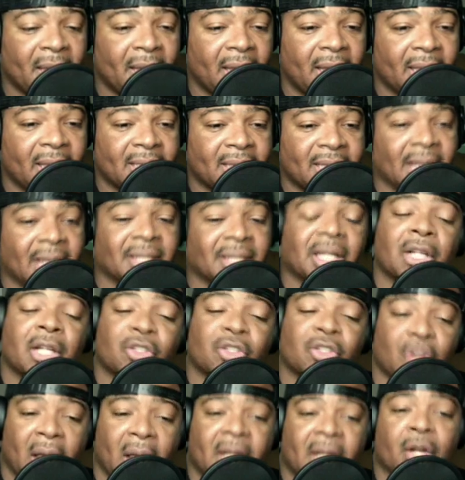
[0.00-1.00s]
sounds like they're
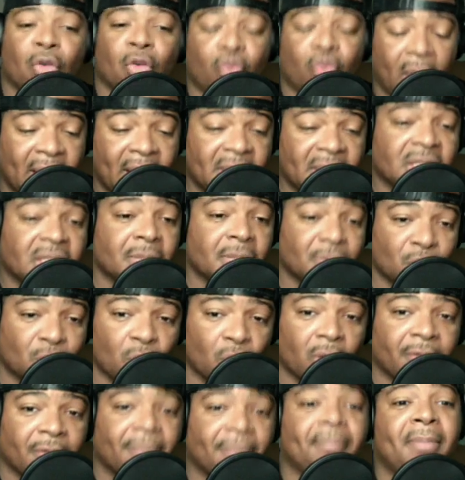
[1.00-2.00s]
trying to arrange some
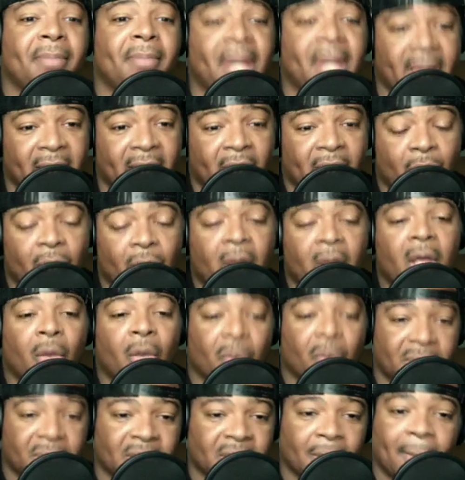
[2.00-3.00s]
sort of meeting
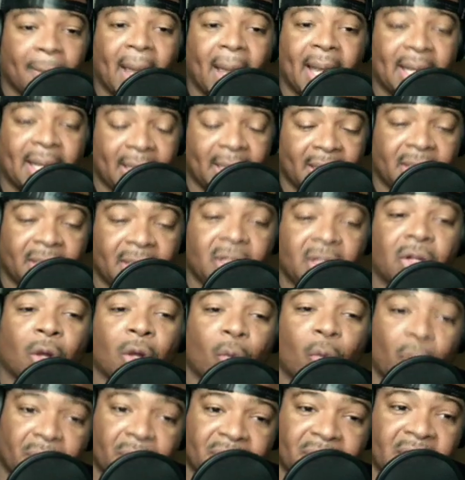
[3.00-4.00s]
with somebody. And,
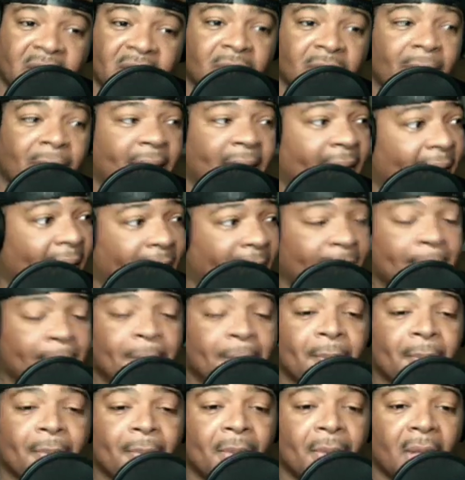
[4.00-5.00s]
Will tells him like, hey,
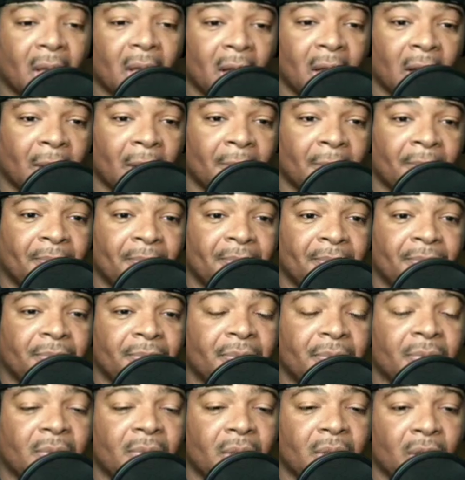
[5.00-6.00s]

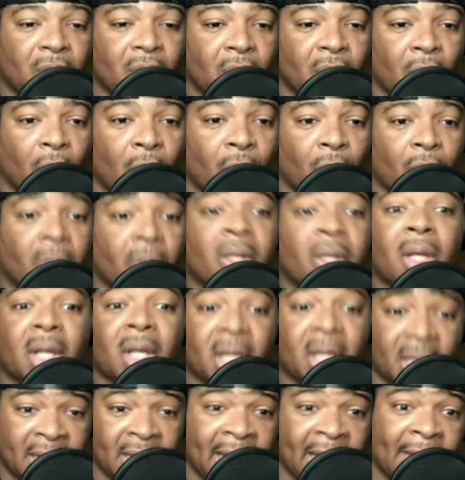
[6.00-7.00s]

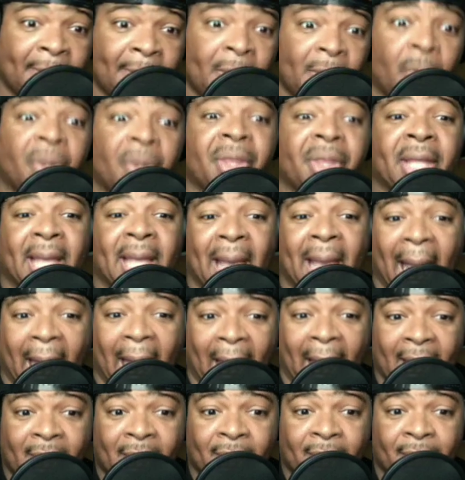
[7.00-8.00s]
connect me with the
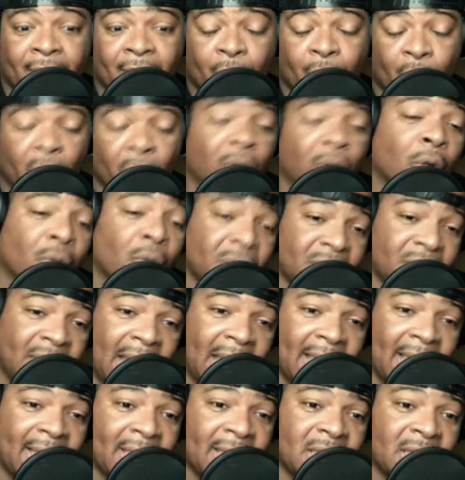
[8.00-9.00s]
guy. We don't know who this
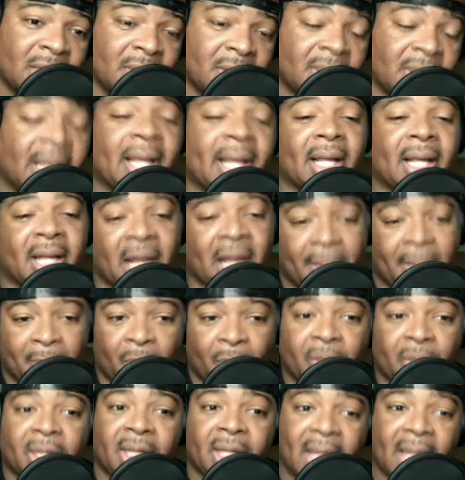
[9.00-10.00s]
guy is. He's like, connect me
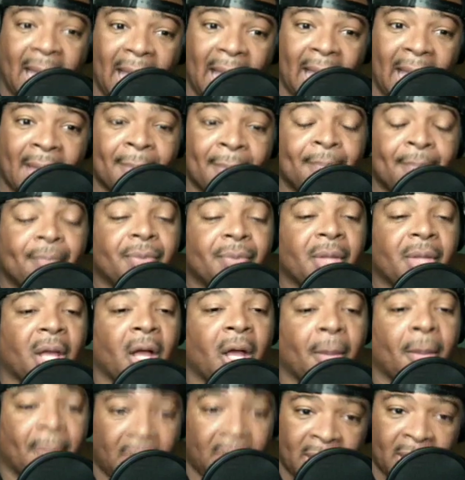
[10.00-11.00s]
with the guy
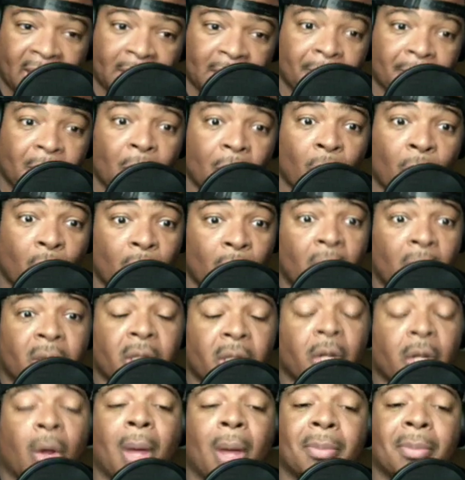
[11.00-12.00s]
and let him know,
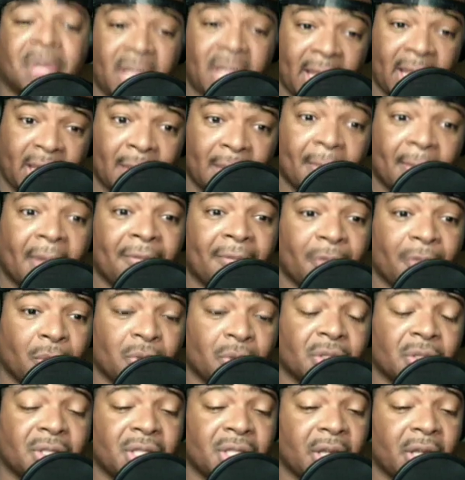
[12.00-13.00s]
I'm taking my
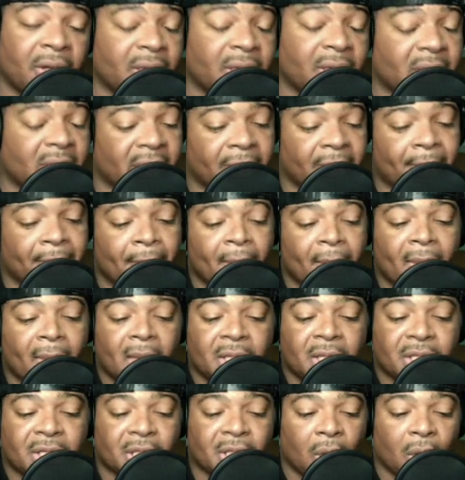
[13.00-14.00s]
future seriously.
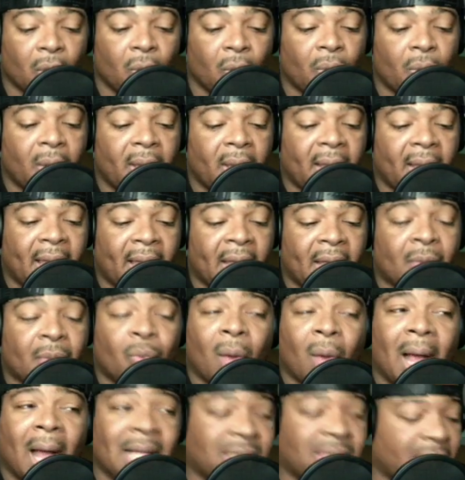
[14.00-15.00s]
So in
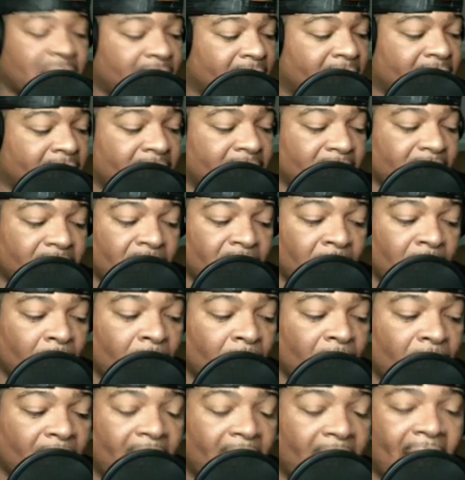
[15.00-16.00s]
watching this,
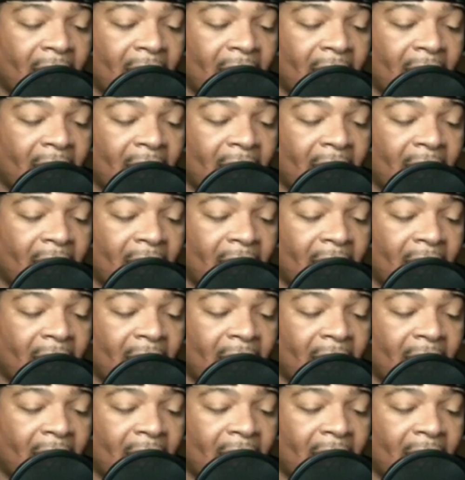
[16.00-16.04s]
the